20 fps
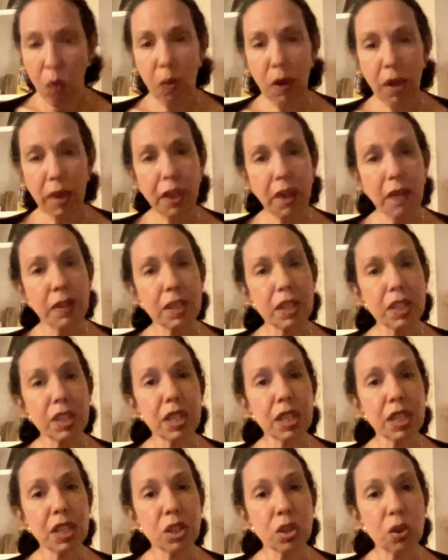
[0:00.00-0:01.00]
Where there is
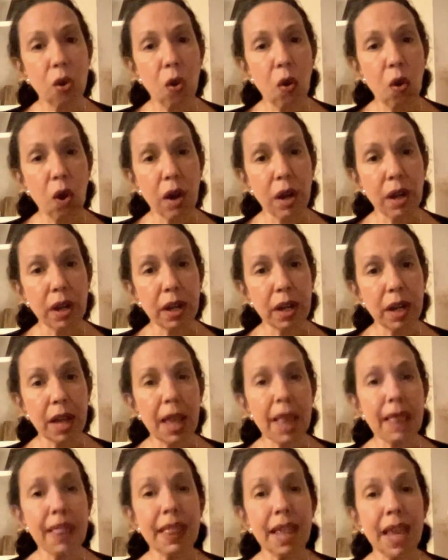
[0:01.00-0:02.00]
discord,
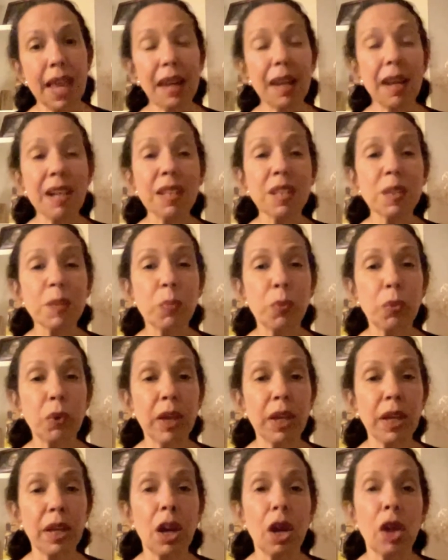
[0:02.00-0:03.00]
let us
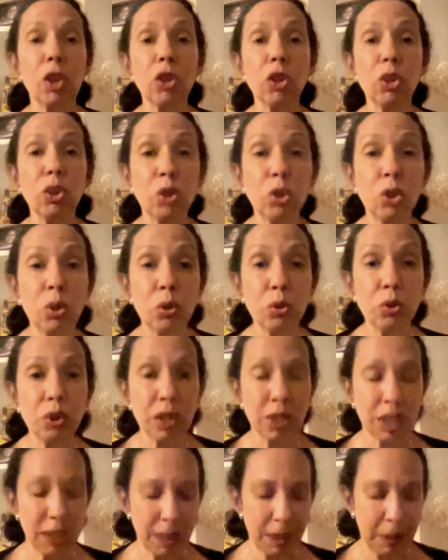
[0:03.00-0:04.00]
bring
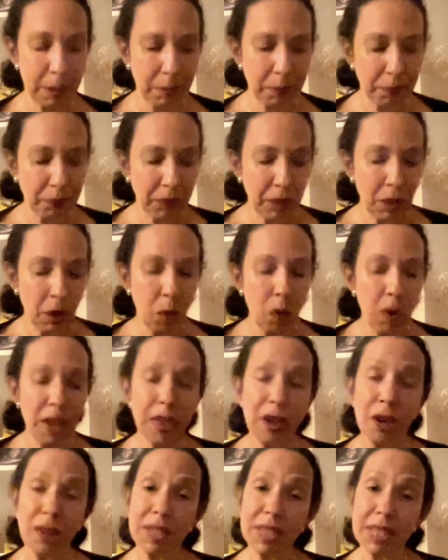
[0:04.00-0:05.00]
union. Where
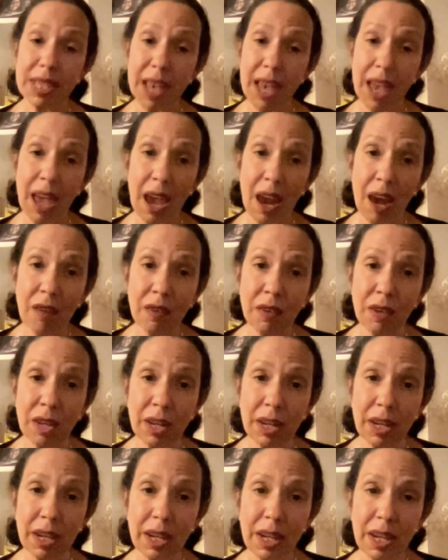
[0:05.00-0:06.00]
there is error,
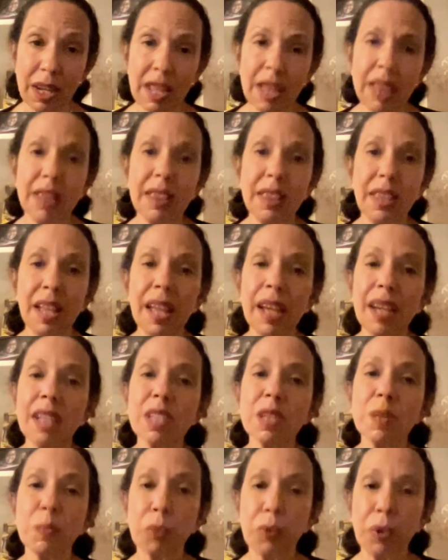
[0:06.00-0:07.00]
let
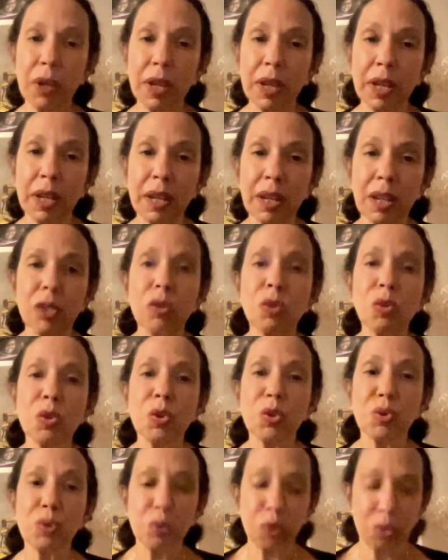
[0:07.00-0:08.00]
us bring
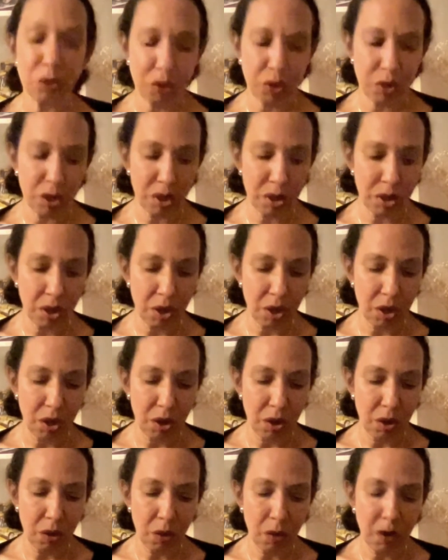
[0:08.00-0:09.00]
truth.
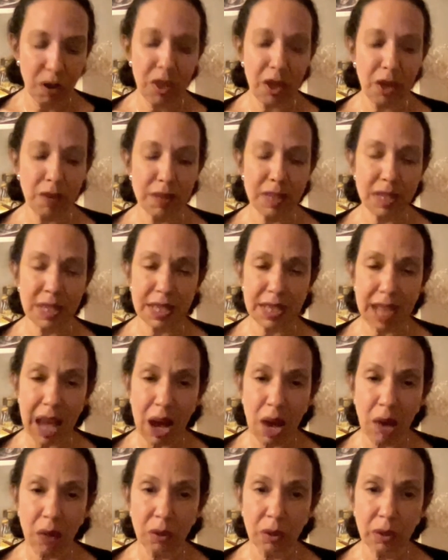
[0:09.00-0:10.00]
Where there is
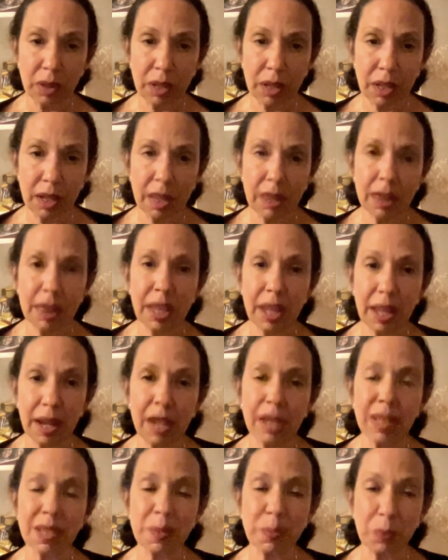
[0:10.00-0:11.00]
doubt, let
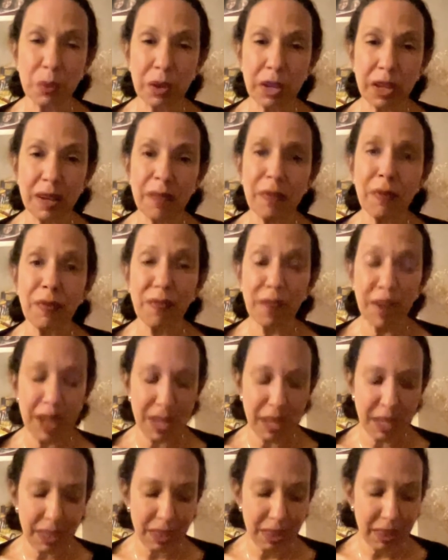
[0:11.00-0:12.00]
us bring
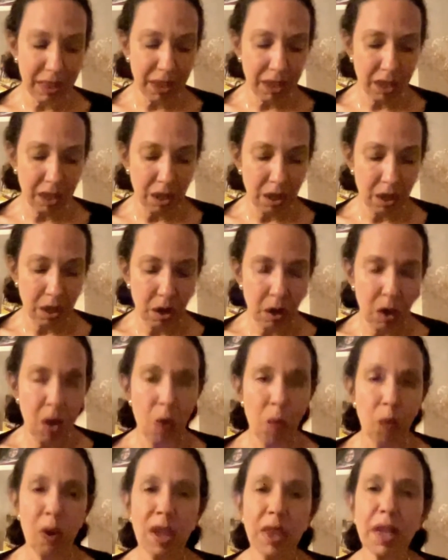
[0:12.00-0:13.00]
faith.
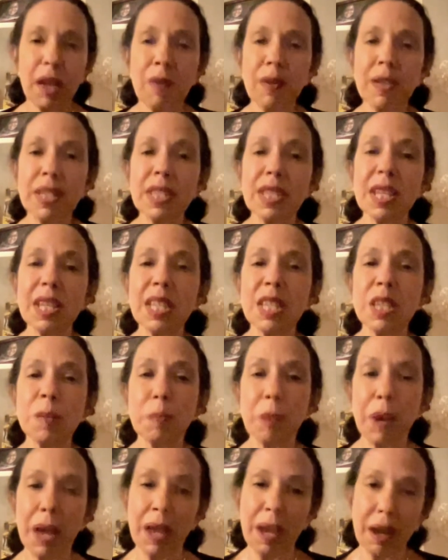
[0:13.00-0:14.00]
Where there is
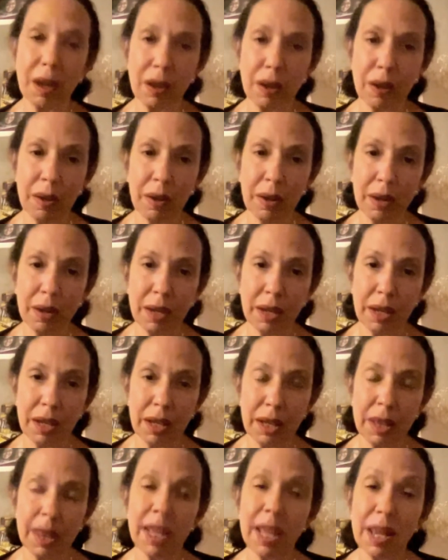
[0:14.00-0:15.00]
despair,
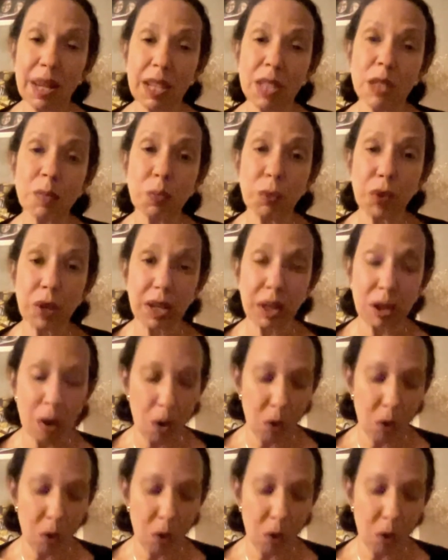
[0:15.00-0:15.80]
let us bring